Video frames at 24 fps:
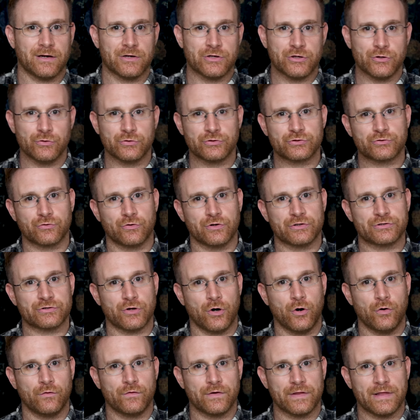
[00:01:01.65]
a news source
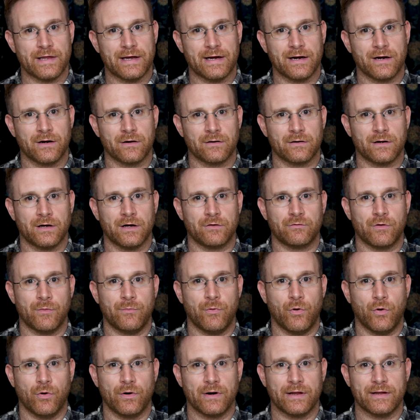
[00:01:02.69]
over there
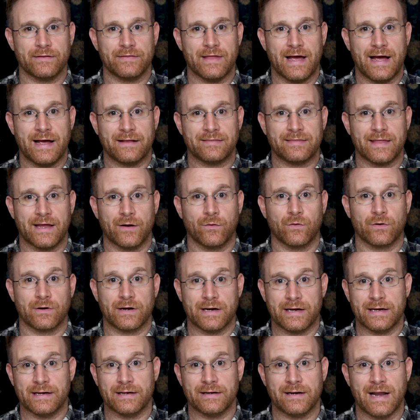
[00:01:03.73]
reported that they were
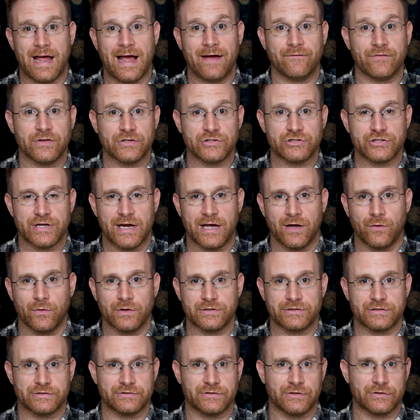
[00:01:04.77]
in Evin jail,
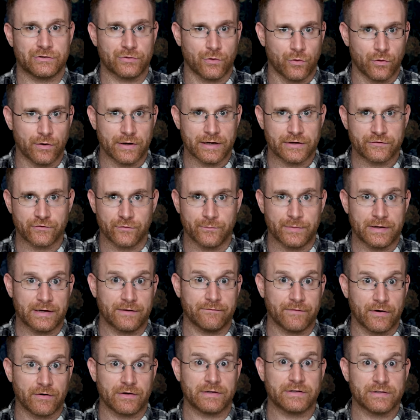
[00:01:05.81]
which is notorious for being
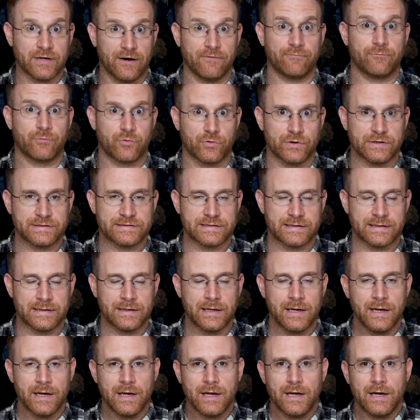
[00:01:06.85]
a very tough
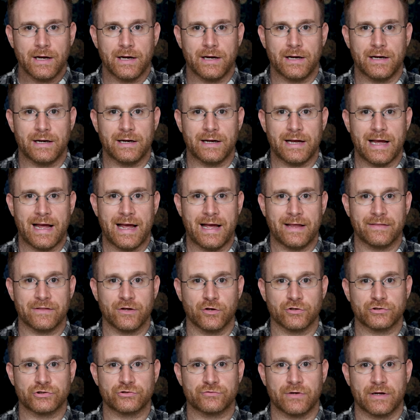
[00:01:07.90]
prison. And
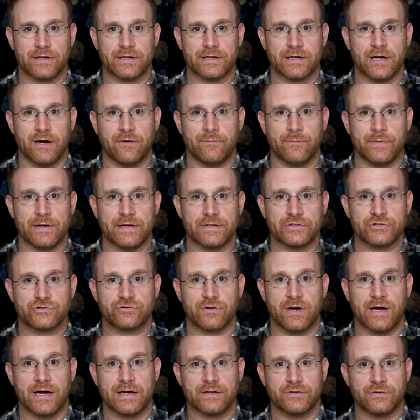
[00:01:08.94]
the Australian government is
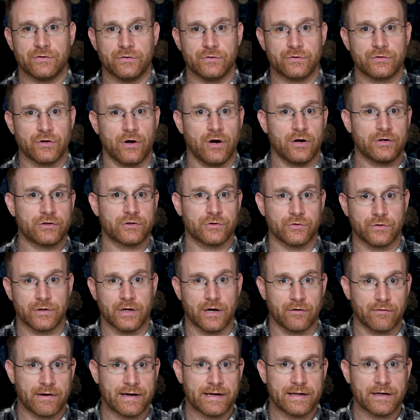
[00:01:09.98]
trying to talk to
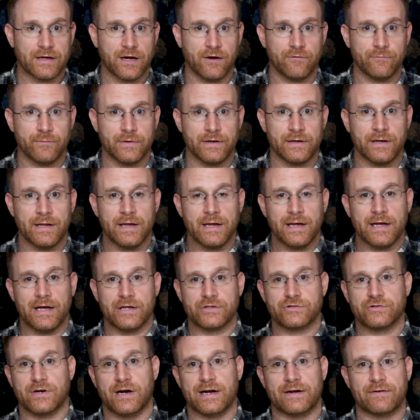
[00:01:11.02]
the Iranian government
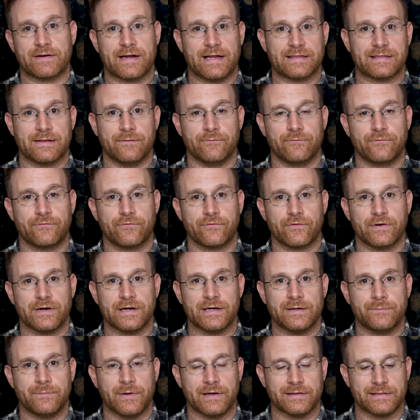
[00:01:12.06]
and trying to get them
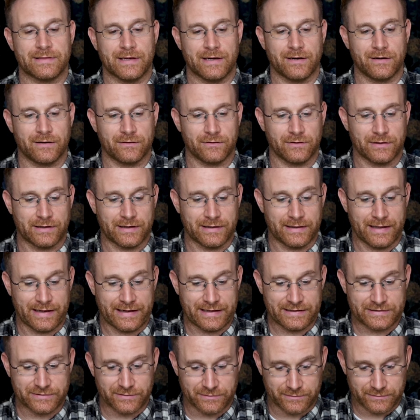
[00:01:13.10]
freed, but they're looking
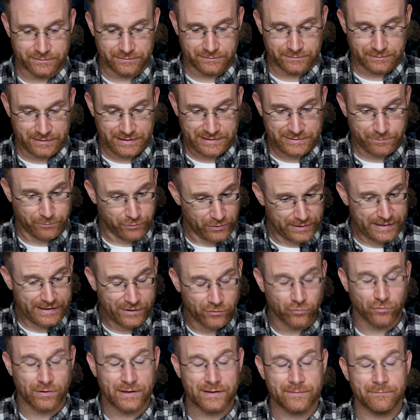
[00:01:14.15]
like it's pretty
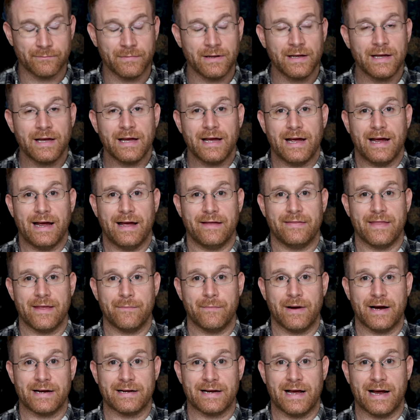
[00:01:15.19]
grim, and they
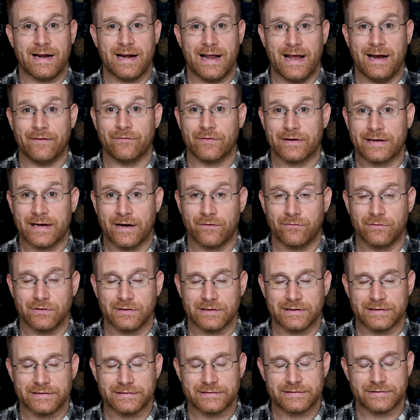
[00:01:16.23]
might not ever get
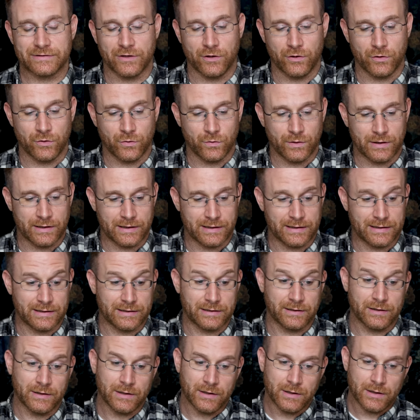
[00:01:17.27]
released.
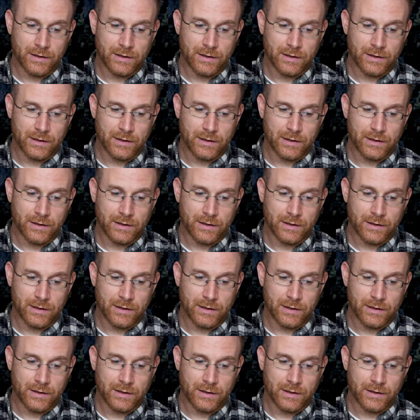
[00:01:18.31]
So